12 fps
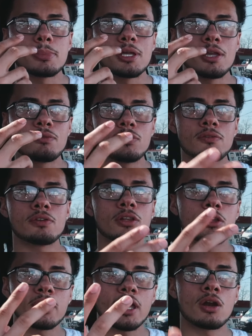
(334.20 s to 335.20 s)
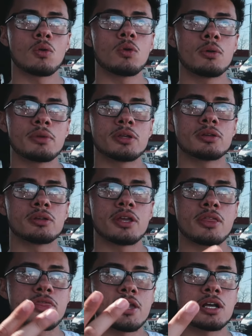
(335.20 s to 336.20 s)
if you even look at a woman
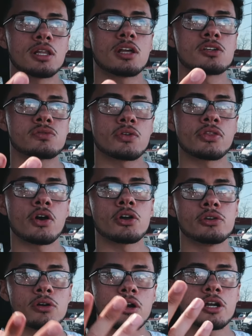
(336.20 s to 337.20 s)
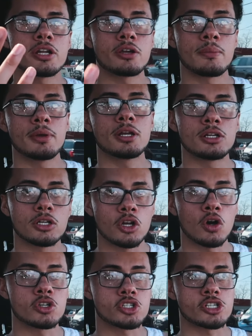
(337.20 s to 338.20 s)
and think a lustful thought, you already committed
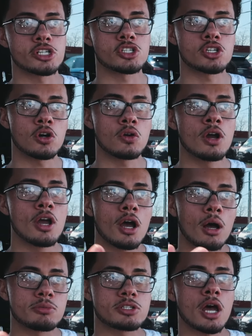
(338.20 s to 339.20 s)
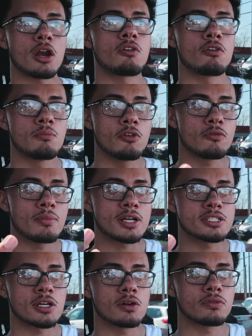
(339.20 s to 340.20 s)
adultery. So I'm trying to remove
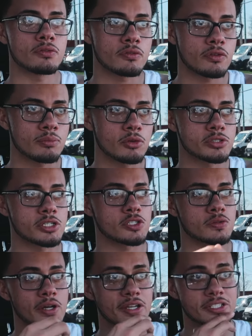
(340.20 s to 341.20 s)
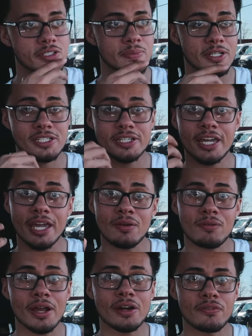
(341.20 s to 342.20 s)
myself from those situations, but she
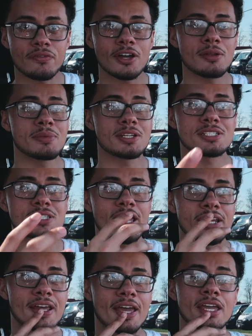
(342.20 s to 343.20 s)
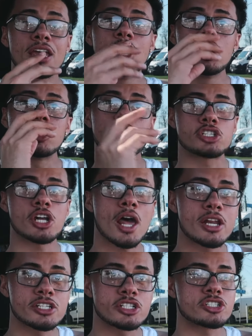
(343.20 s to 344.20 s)
came right in front of me. It's like, dang, you're trying
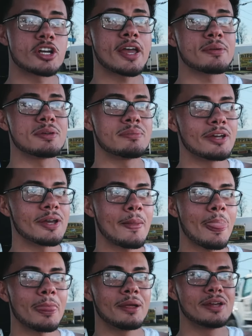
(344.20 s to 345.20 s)
to distract me, man.